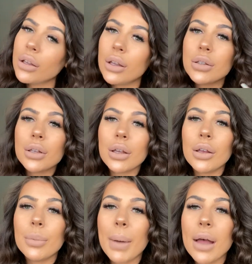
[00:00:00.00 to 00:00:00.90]
it's a
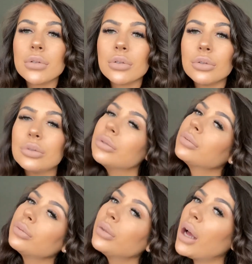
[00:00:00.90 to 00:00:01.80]
cute pastel
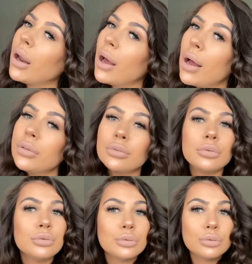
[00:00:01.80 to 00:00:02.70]
colour.
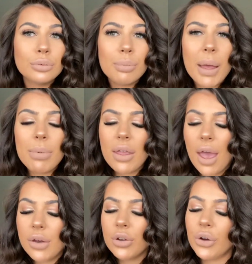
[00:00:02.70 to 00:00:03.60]
Maybe at the
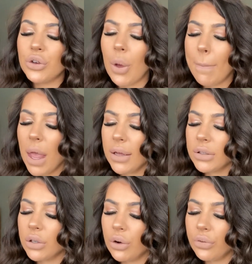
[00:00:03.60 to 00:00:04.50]
end I'll do a
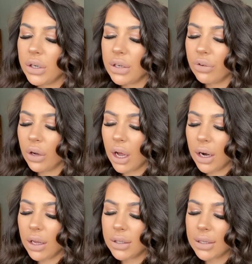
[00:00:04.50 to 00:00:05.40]
mix of the different
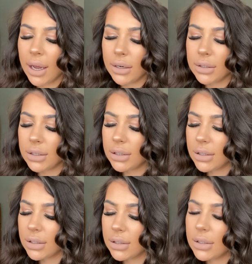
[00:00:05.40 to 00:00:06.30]
colours and
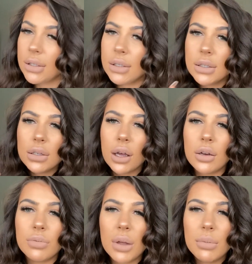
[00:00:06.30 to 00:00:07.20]

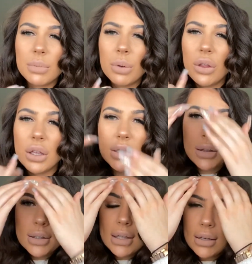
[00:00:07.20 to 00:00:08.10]
kind of maybe put this
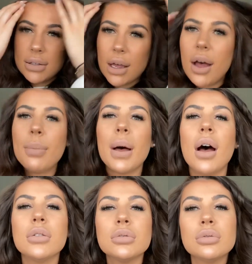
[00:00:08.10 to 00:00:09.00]
in the centre,
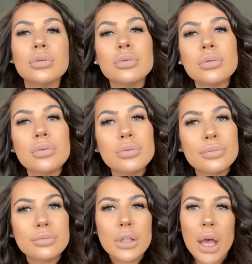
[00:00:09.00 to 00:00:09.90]
but
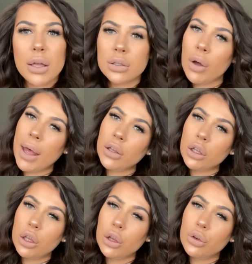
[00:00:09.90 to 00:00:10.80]
yeah, it's quite a
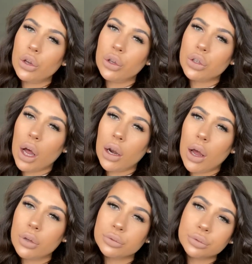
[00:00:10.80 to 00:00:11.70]
cute nude colour.